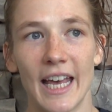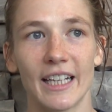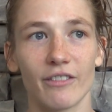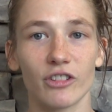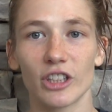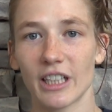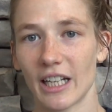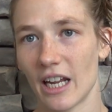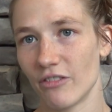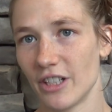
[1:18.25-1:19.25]
And I've looked
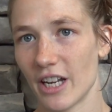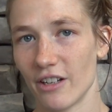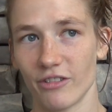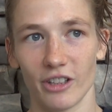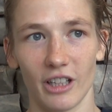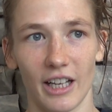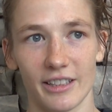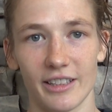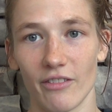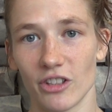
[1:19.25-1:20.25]
at it every day for the
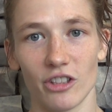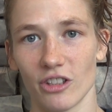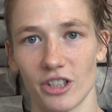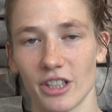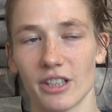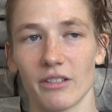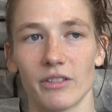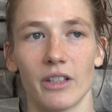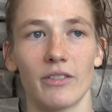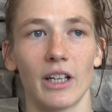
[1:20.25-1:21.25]
last 7 years since
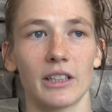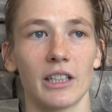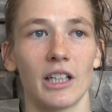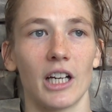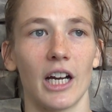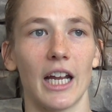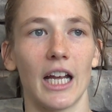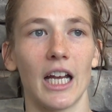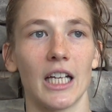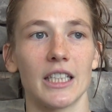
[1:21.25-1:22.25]
I've lived out there,
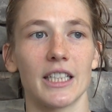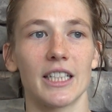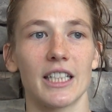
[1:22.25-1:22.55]
and